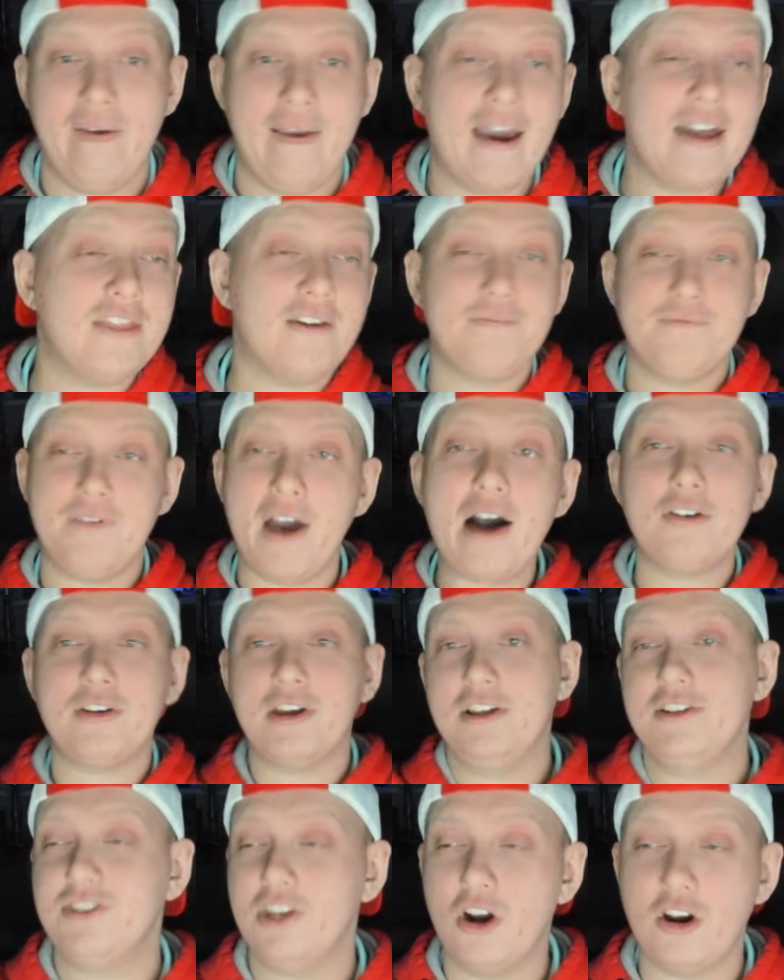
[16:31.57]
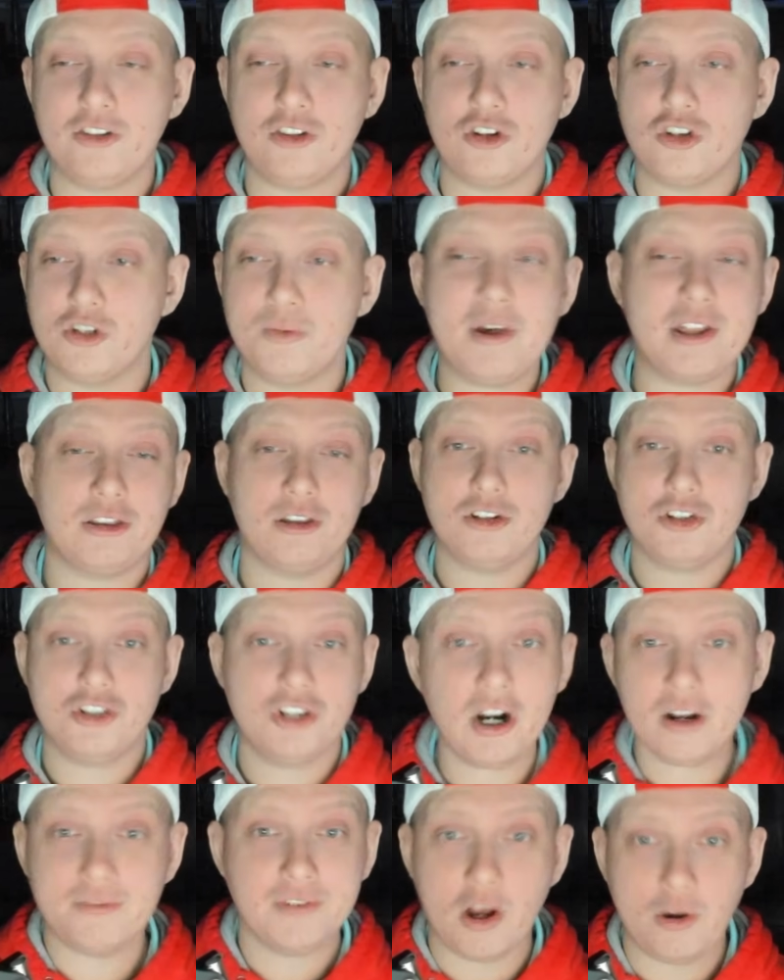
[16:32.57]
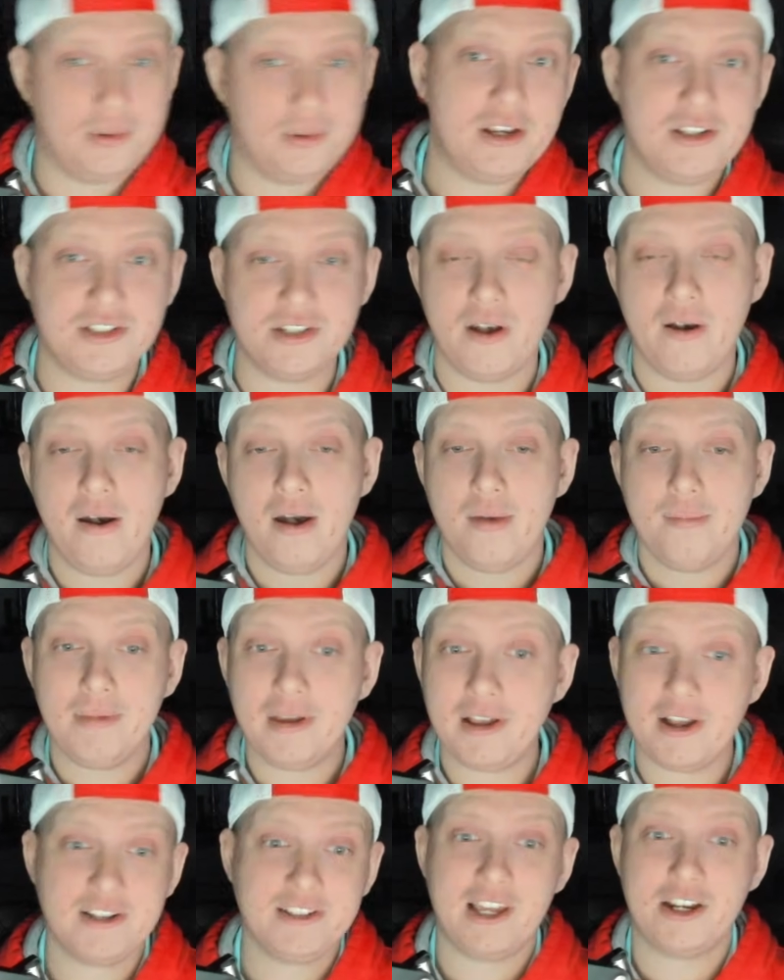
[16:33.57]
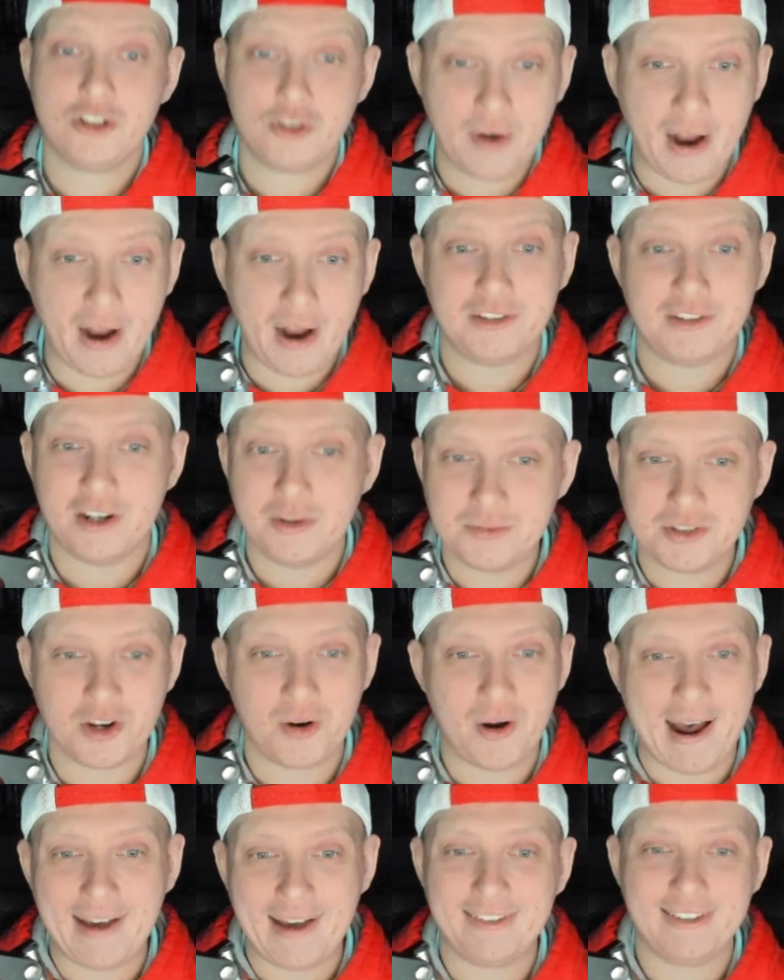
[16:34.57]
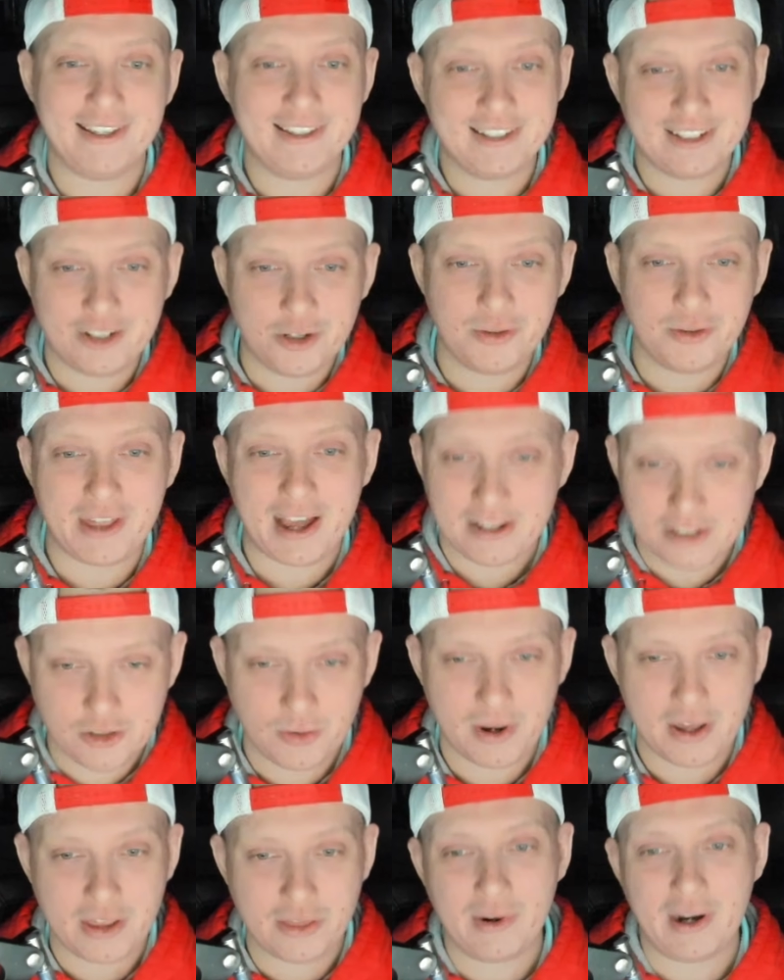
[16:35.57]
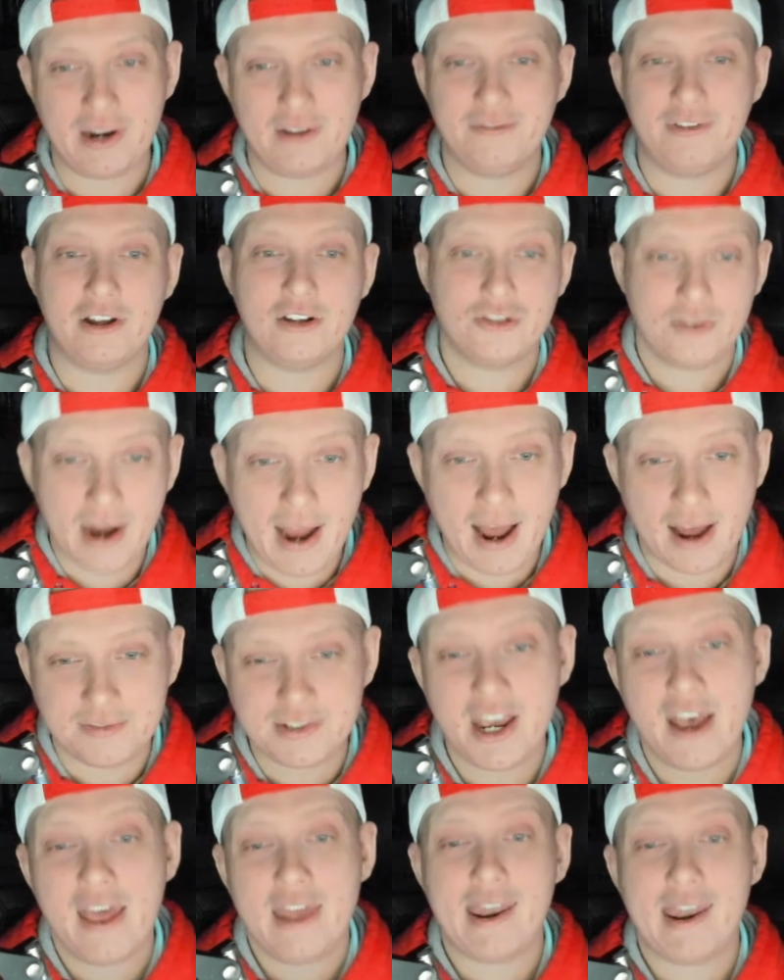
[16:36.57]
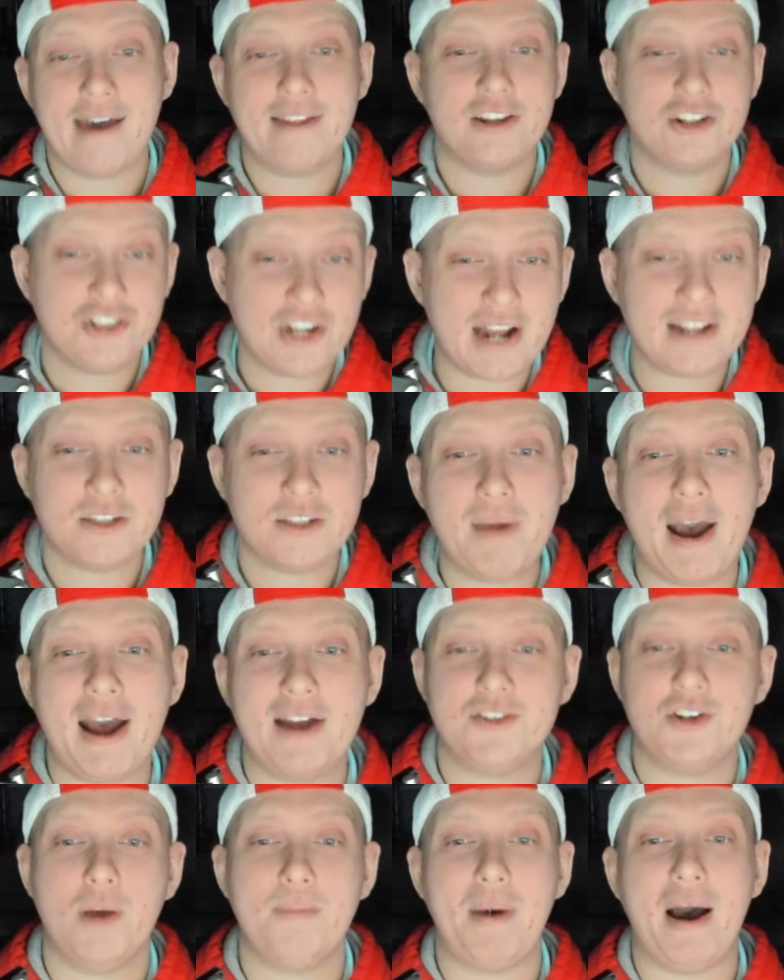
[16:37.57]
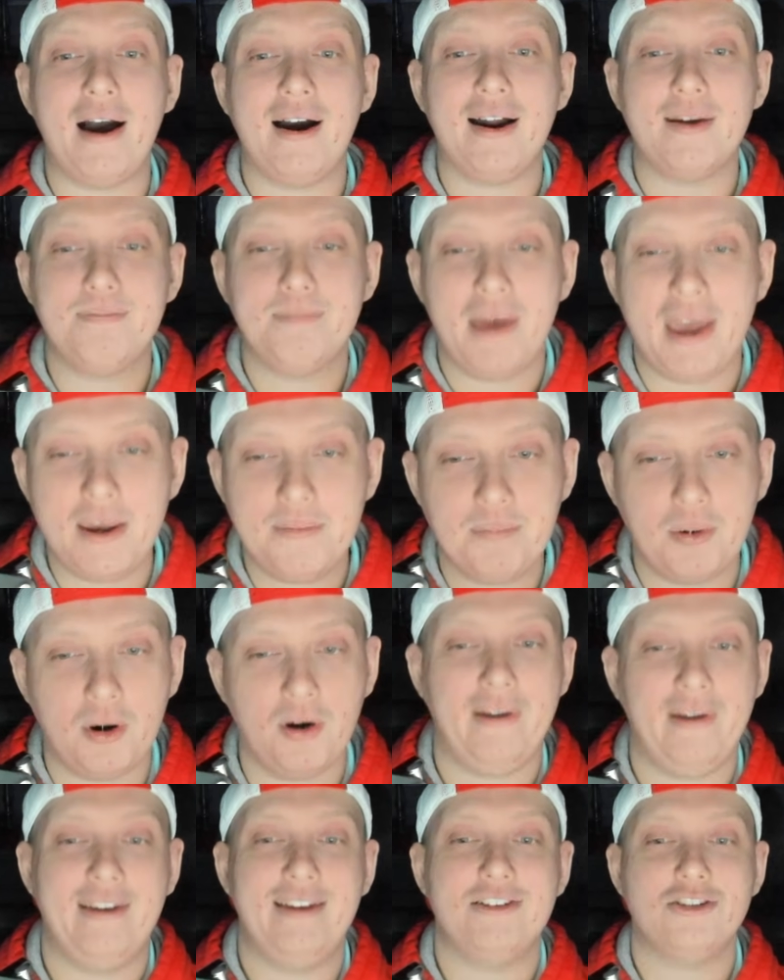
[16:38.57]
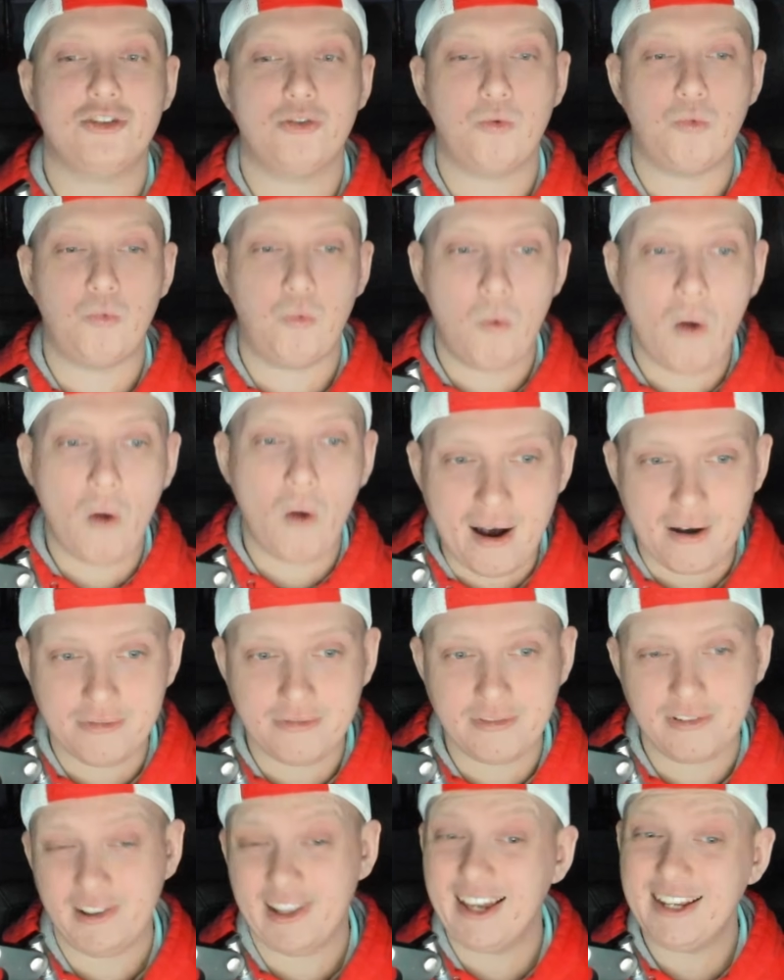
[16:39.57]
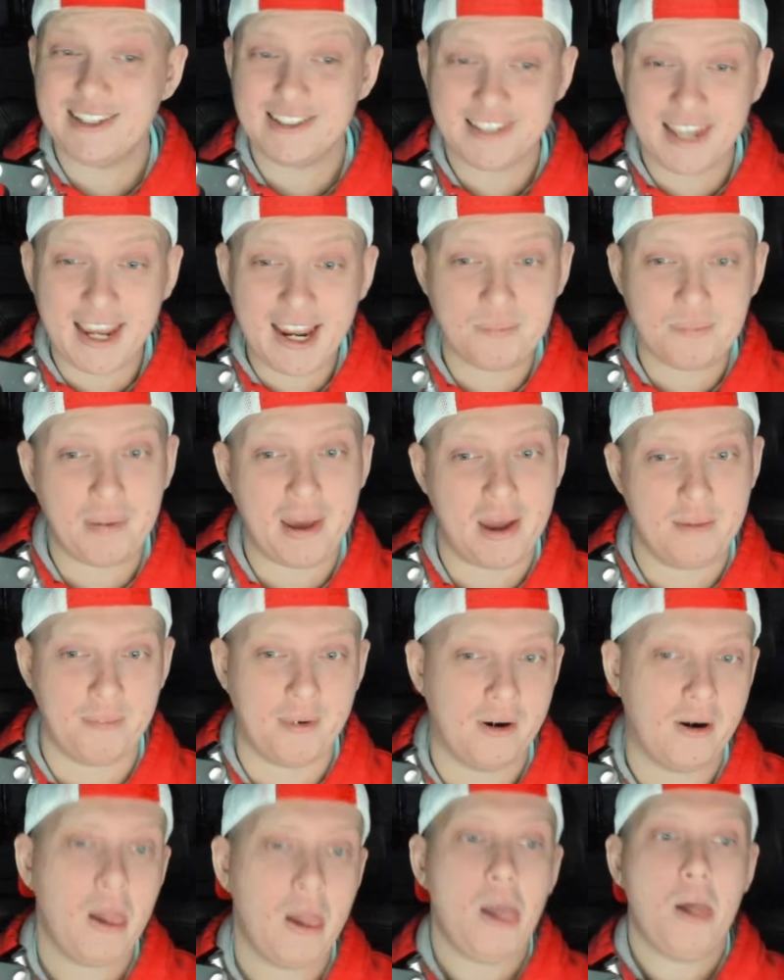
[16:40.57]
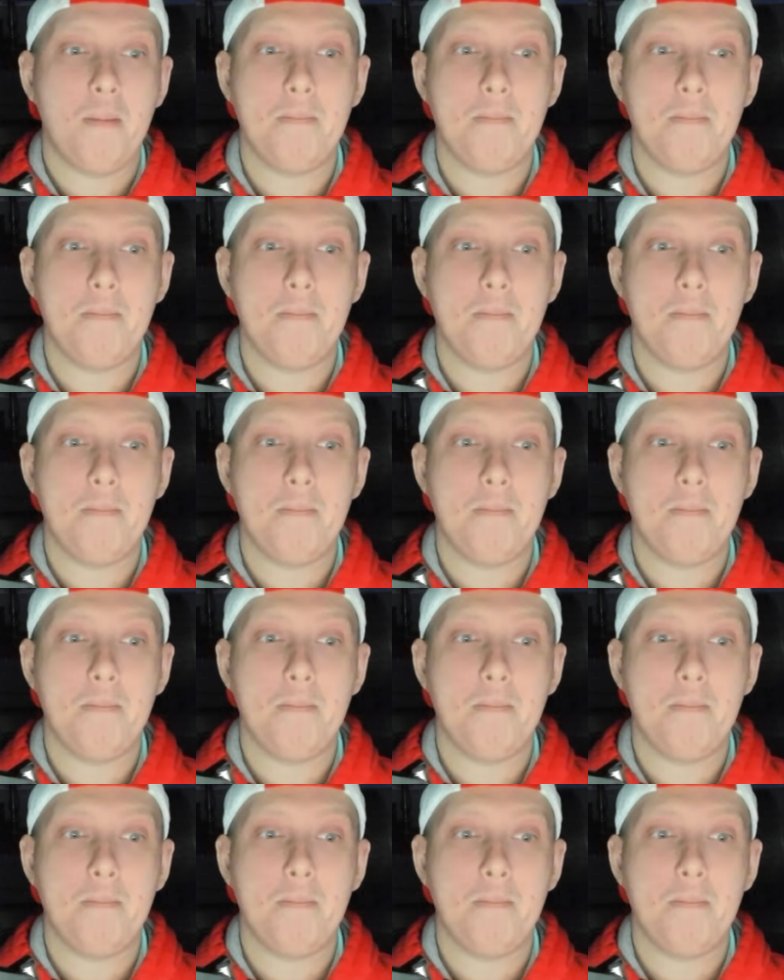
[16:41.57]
And the Falcons and Arthur Smith should have known this, because they drafted him so highly in the 2023 NFL draft. Now, the Jets matchup on paper is rough, like sandpaper.